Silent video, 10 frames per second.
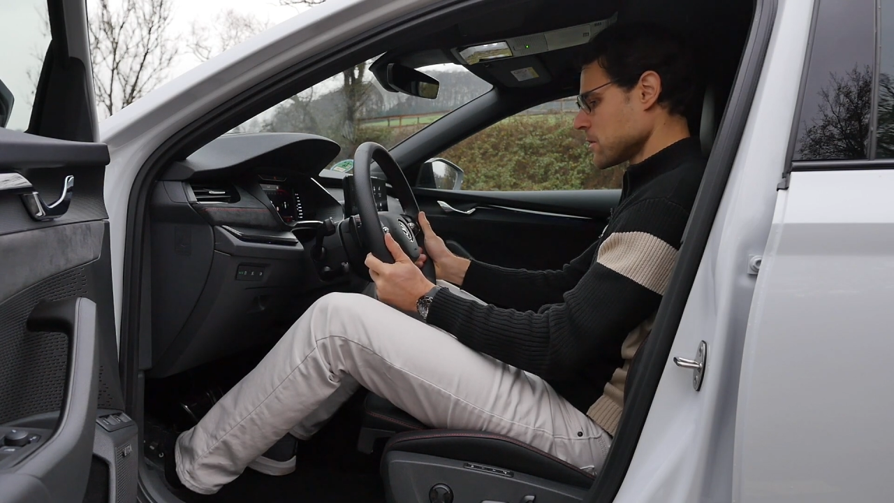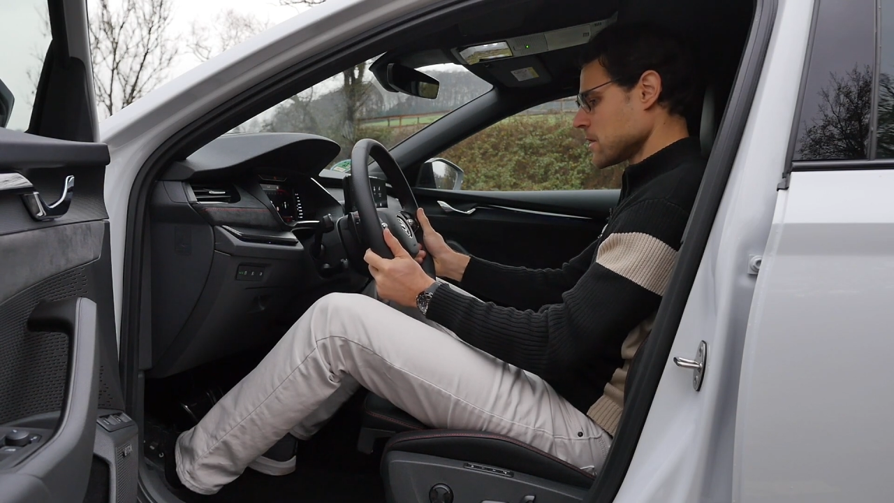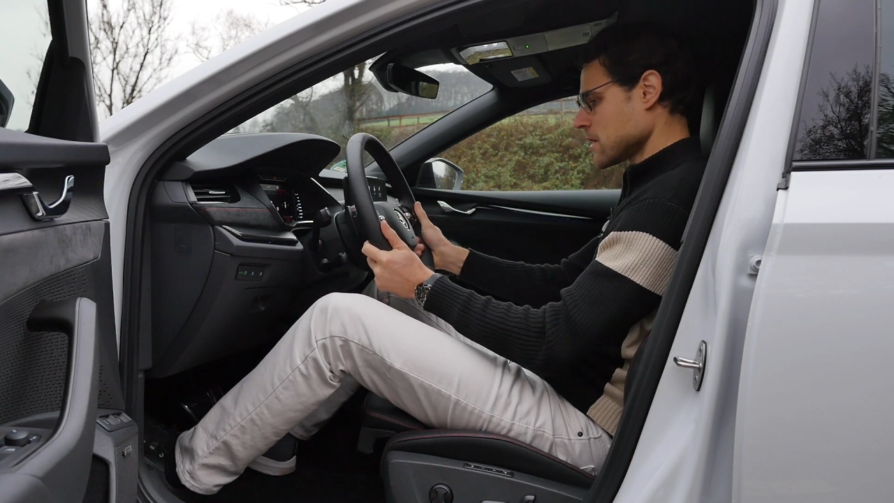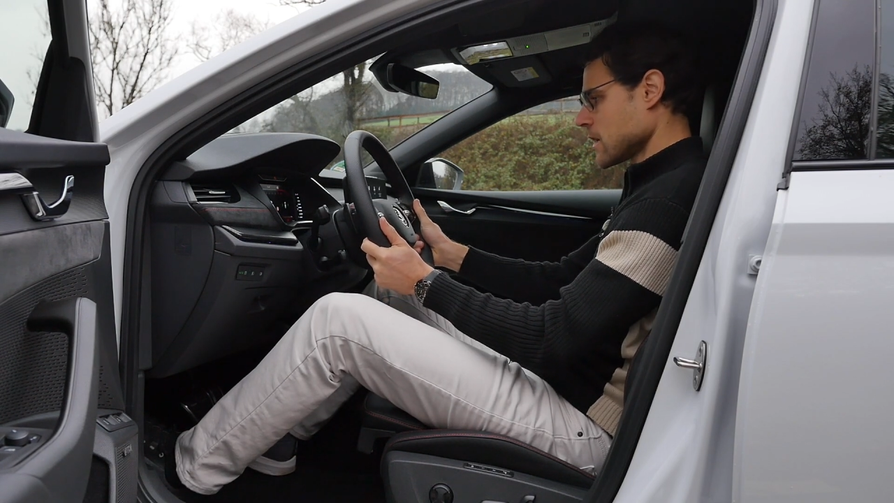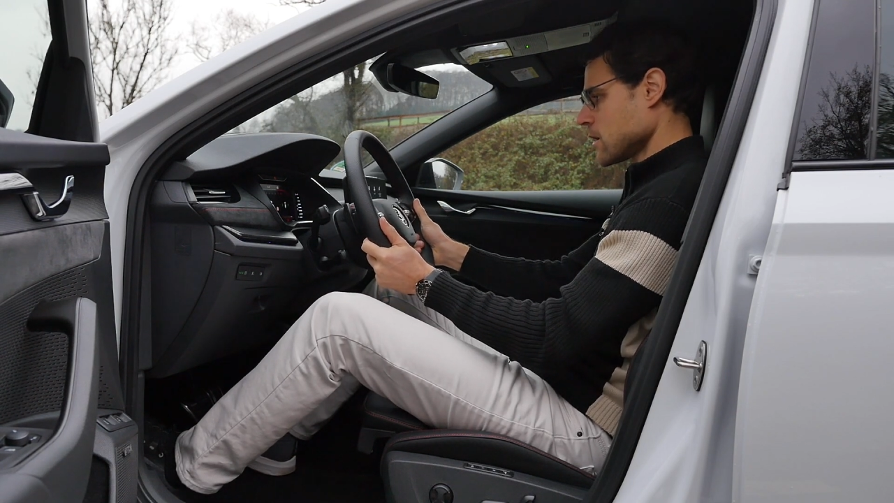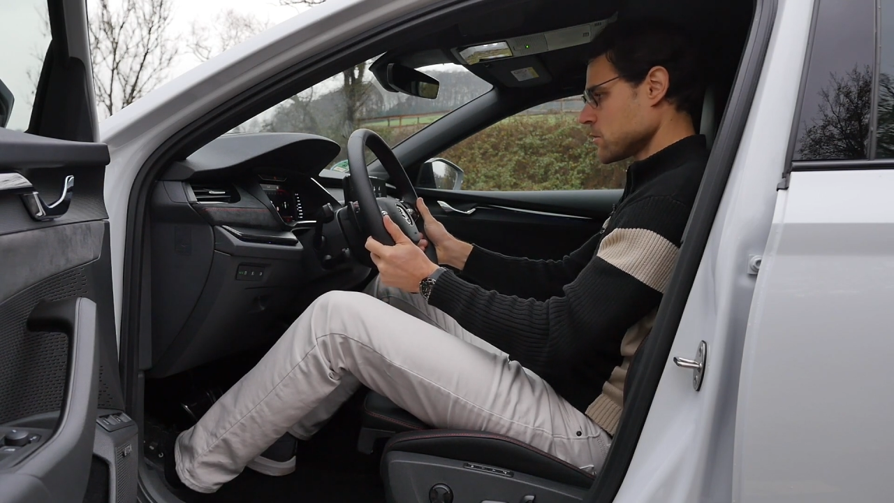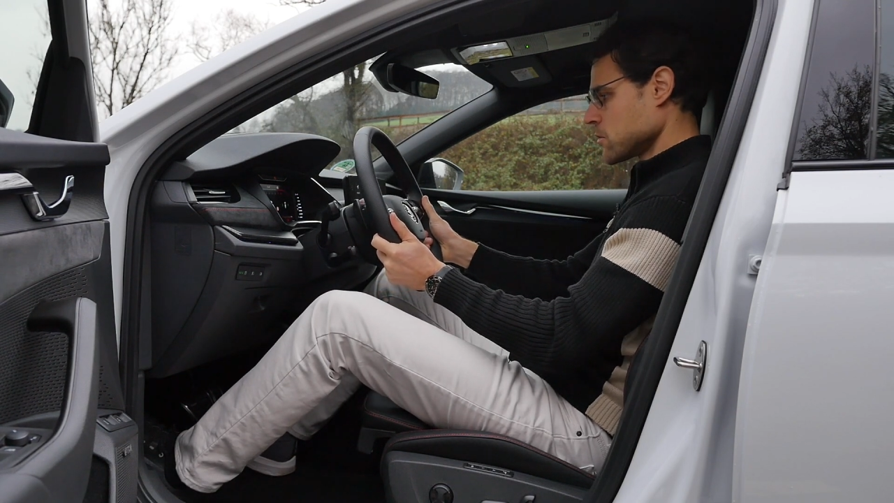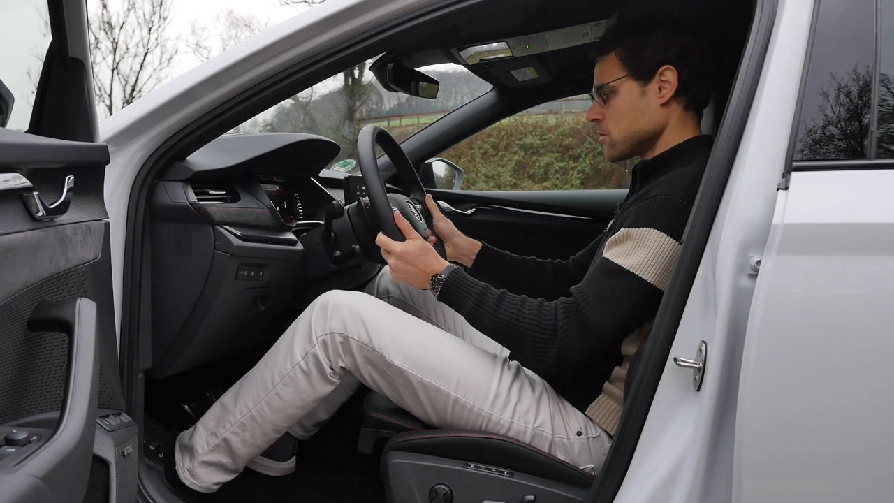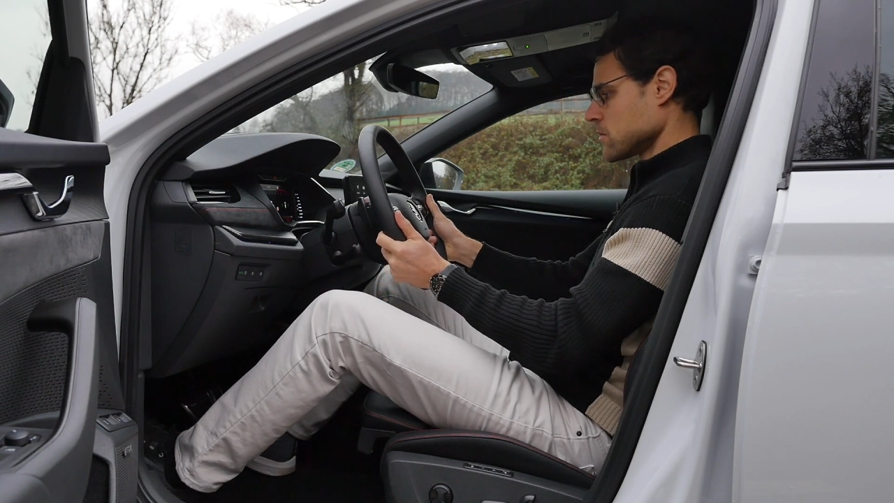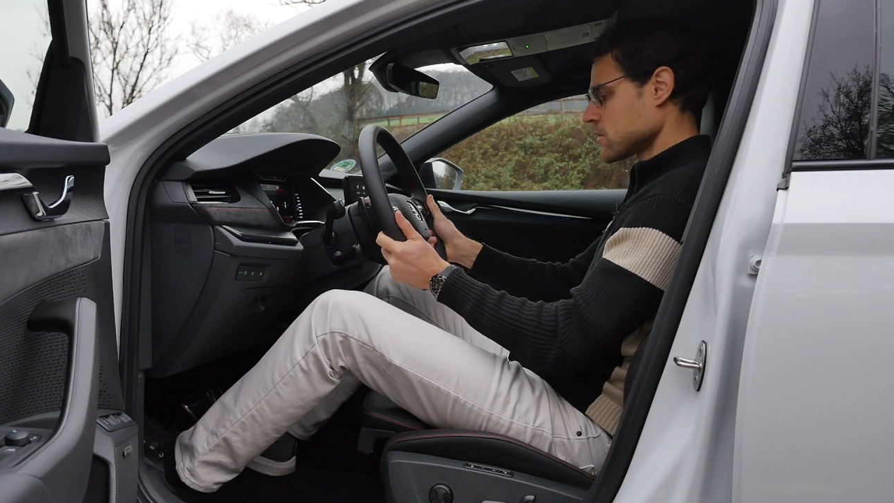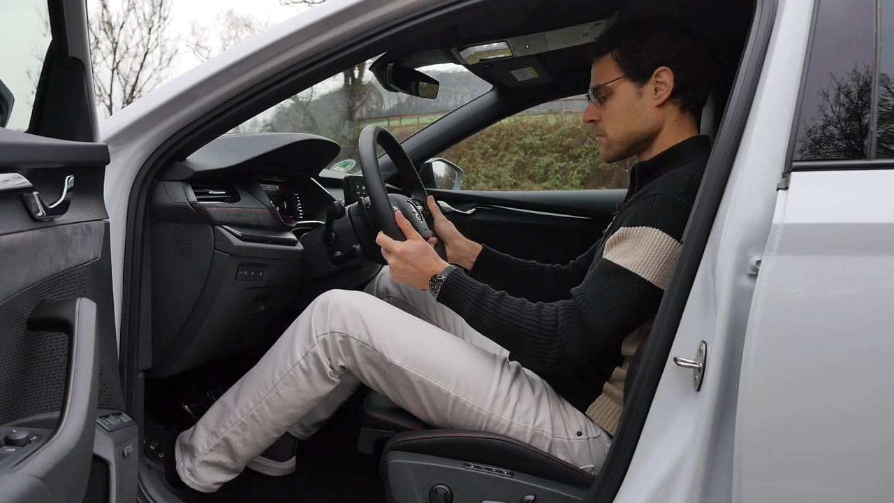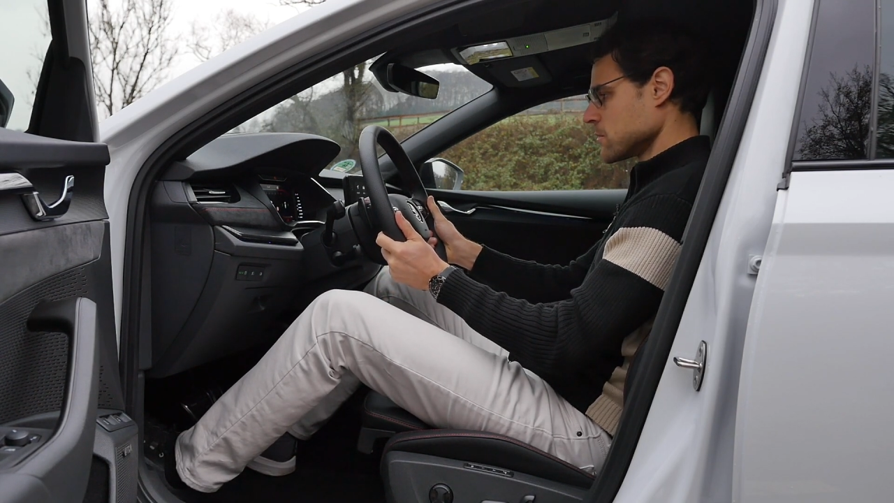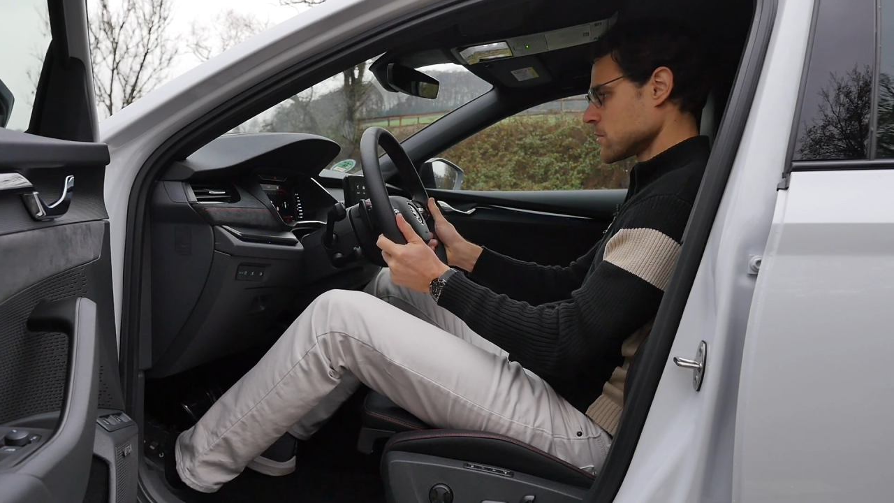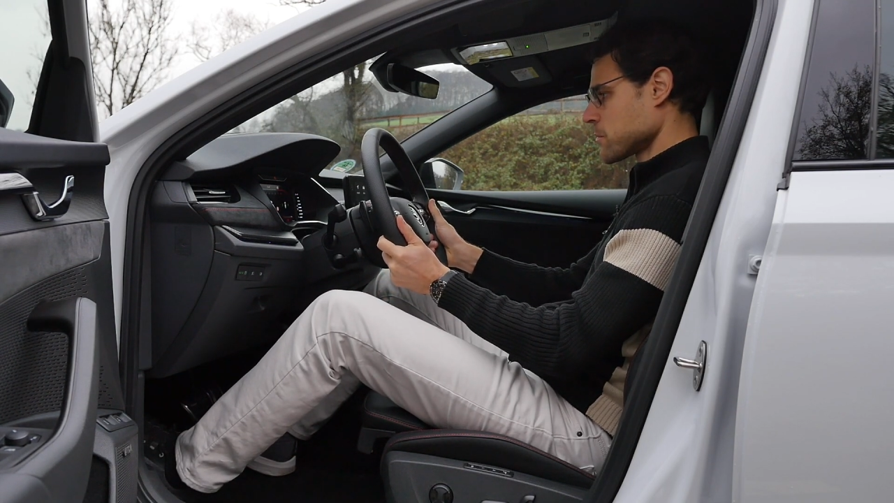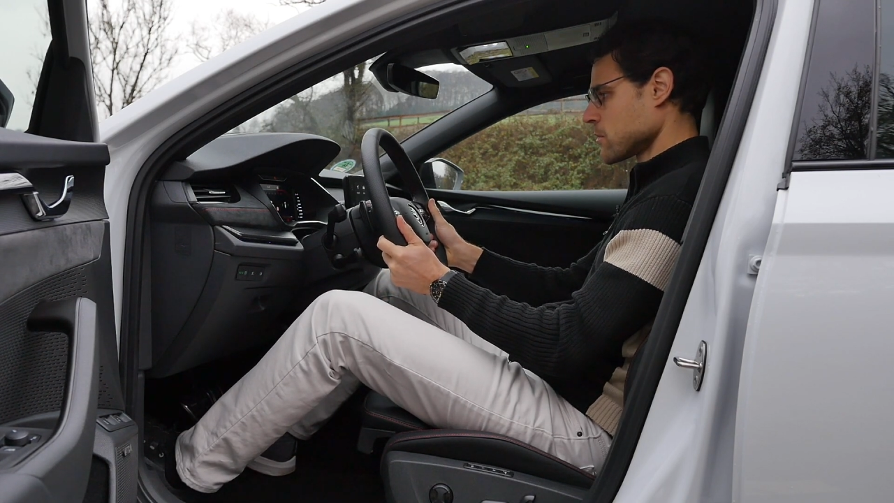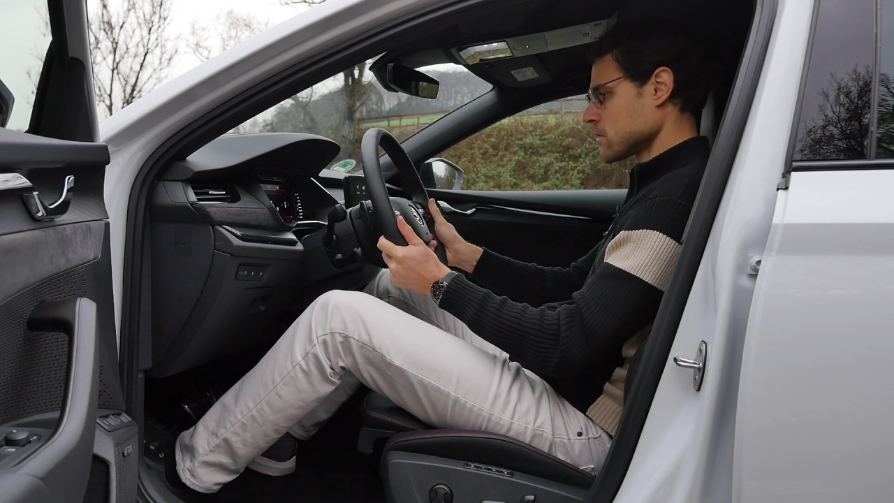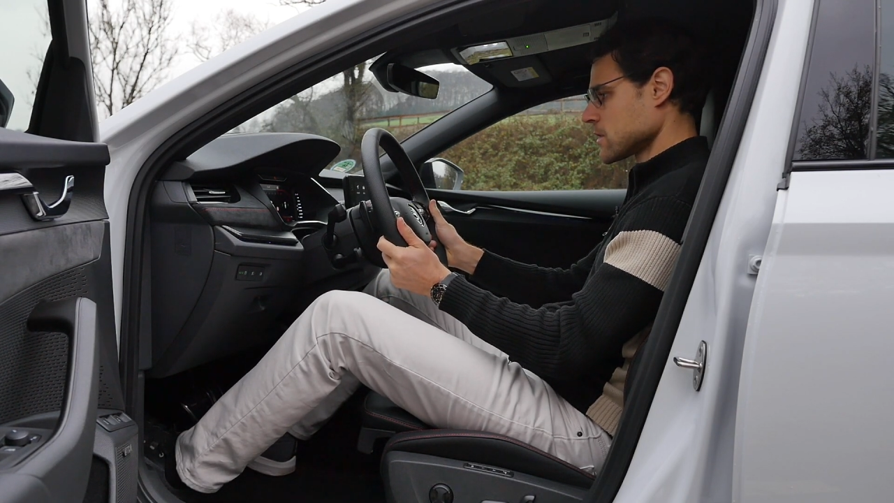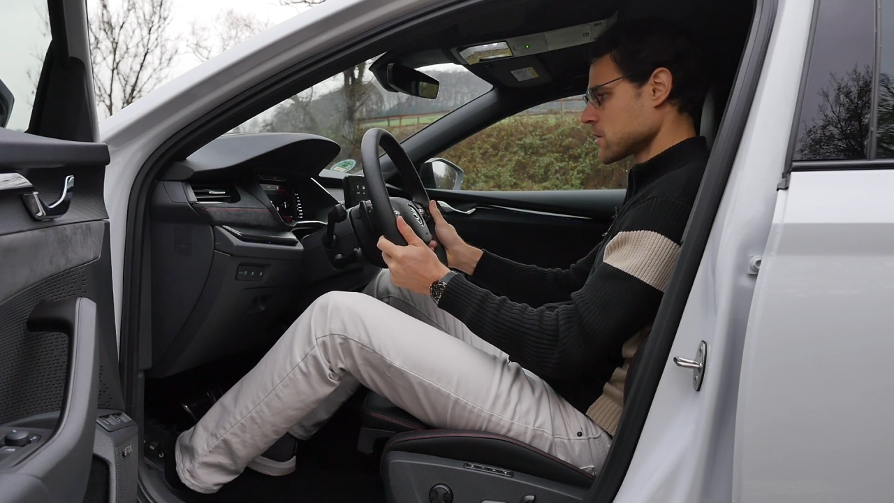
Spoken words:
in and out, good and smooth process.